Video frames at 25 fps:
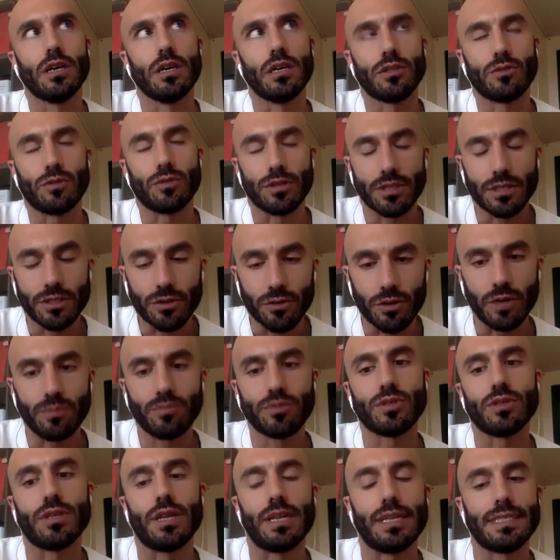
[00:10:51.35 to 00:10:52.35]

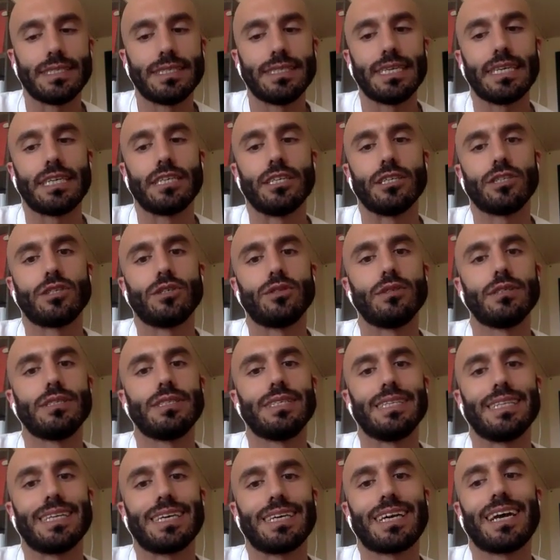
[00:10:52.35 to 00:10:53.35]
transcriptional
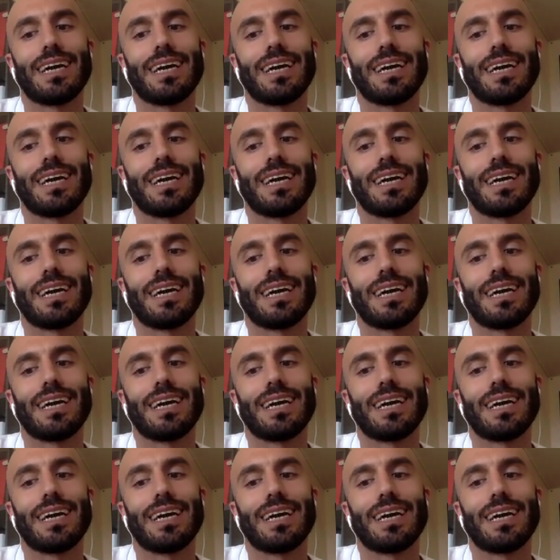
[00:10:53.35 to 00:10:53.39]
signatures in